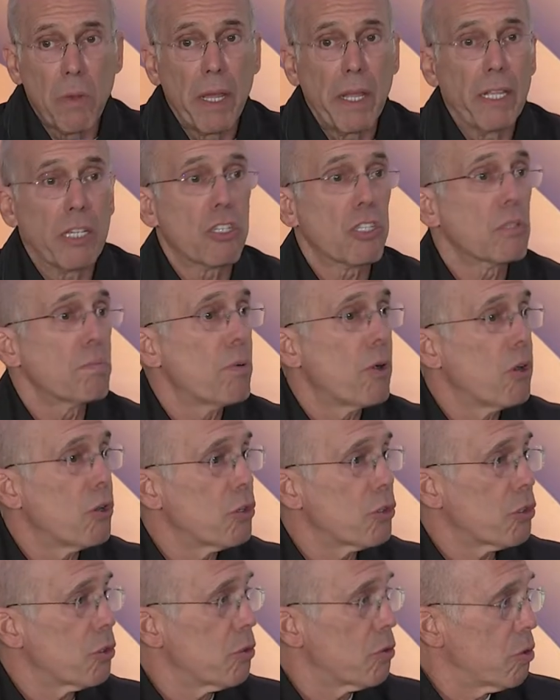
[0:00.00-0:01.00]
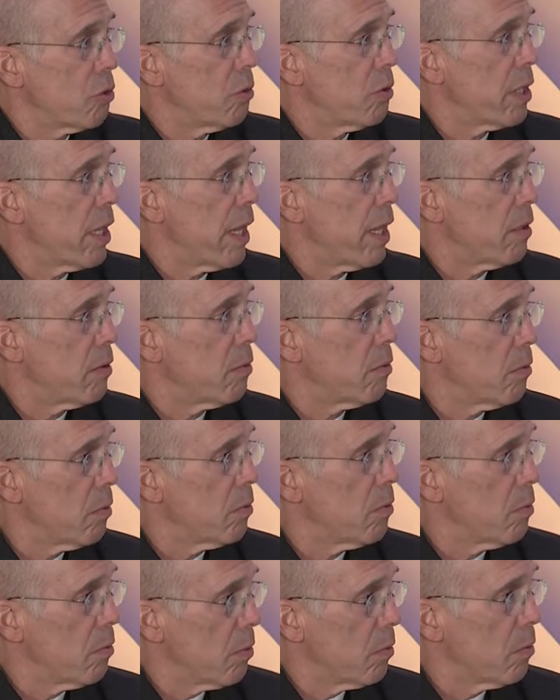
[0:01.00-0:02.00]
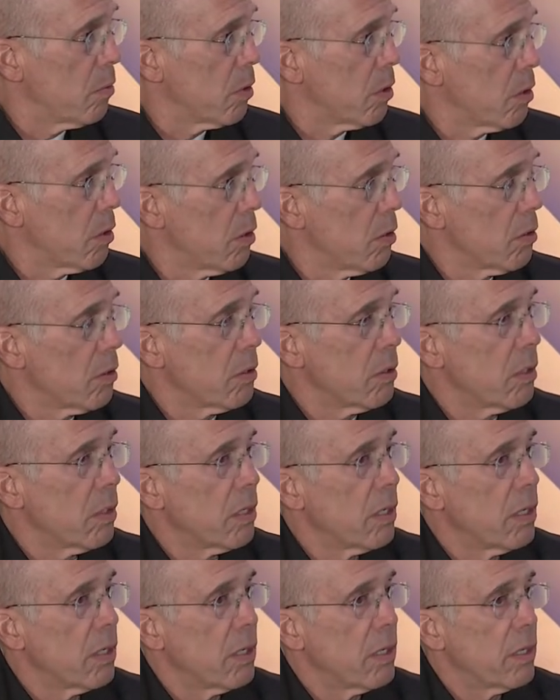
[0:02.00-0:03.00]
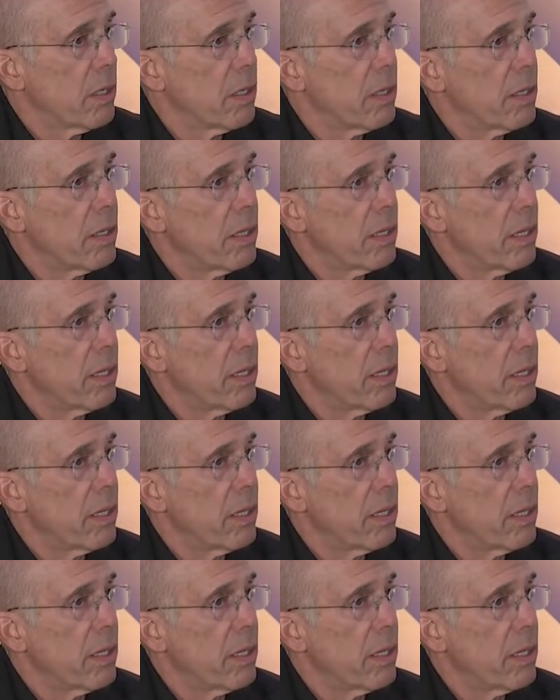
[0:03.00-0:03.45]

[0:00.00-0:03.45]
my exposure to that world uh,